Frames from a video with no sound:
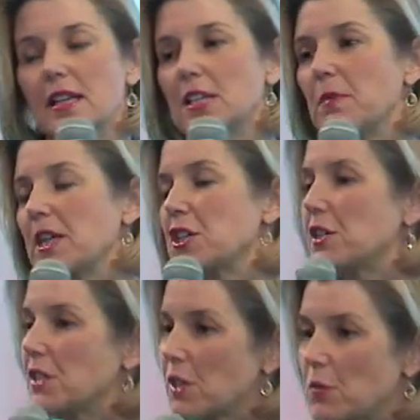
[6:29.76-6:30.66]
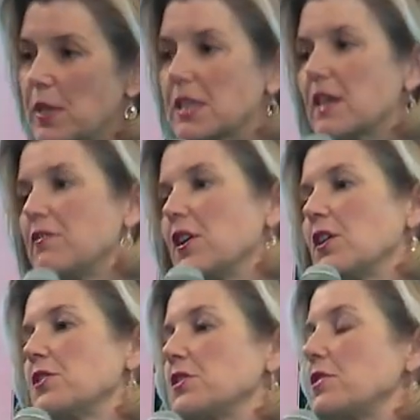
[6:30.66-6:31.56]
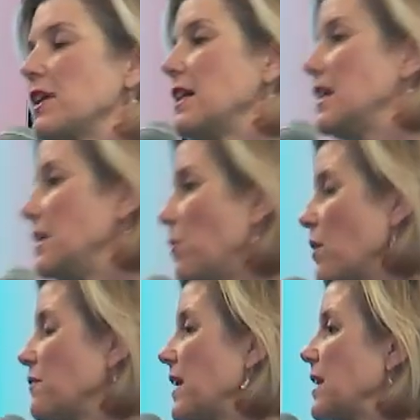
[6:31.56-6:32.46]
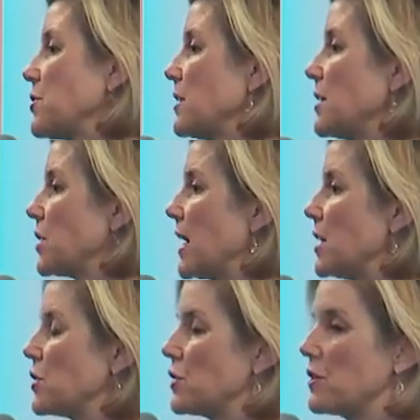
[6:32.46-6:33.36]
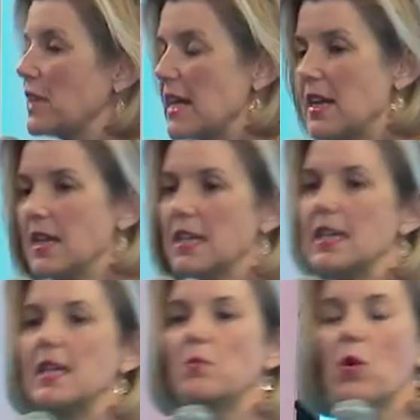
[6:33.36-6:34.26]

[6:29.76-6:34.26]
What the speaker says: as much because they're risk averse, or they need more financial education, or they need